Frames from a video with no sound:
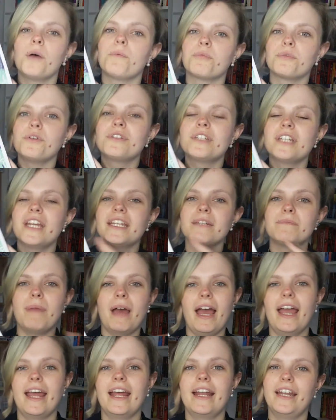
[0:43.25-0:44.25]
Uprooted
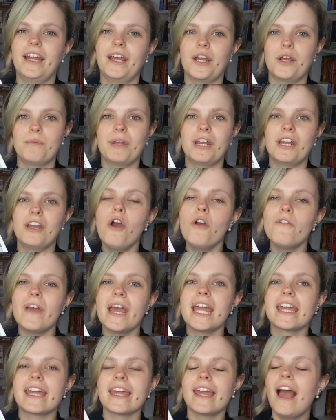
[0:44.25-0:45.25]
by Naomi
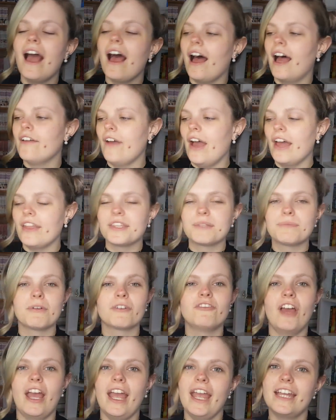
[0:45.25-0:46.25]
Novik. I've had this book
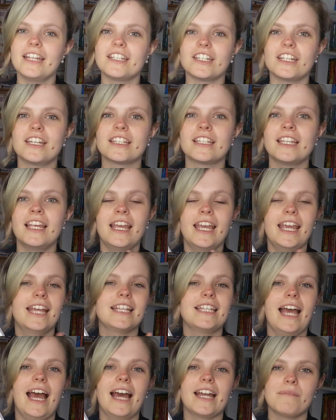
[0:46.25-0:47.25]
for ages.
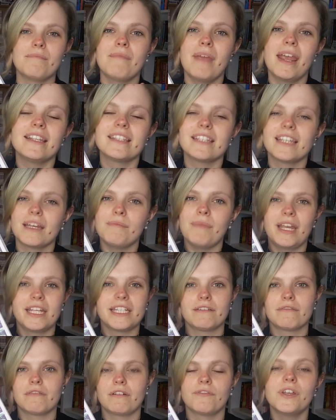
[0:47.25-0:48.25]
It's had
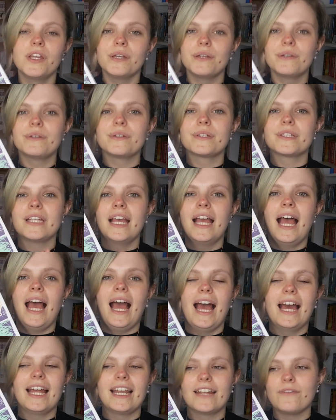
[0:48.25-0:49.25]
amazing reviews
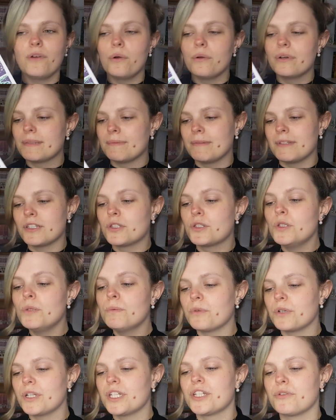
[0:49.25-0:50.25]
and I've always been
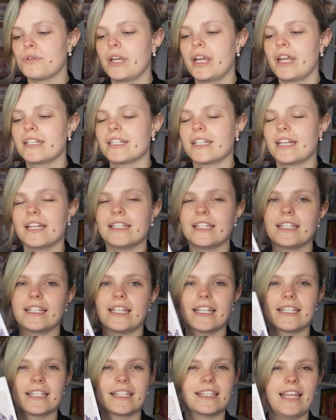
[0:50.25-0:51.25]
super intrigued because it's
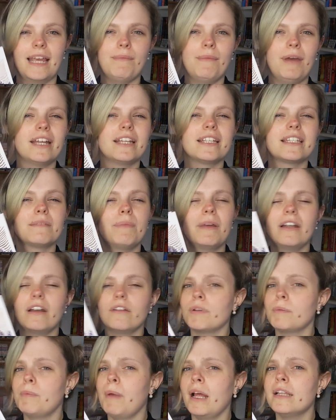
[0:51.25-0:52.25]
a semi-spin
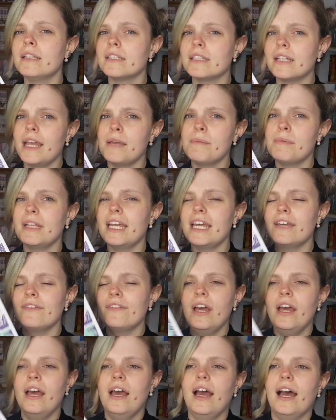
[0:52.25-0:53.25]
on Rapunzel, I believe,
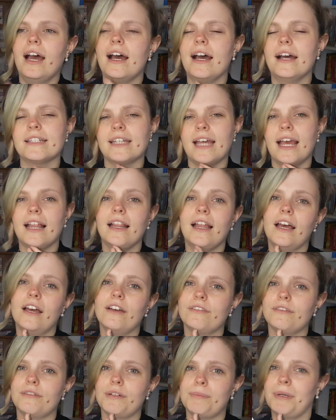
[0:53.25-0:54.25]
and I
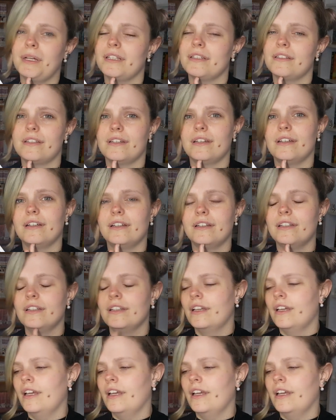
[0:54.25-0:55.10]
love Rapunzel.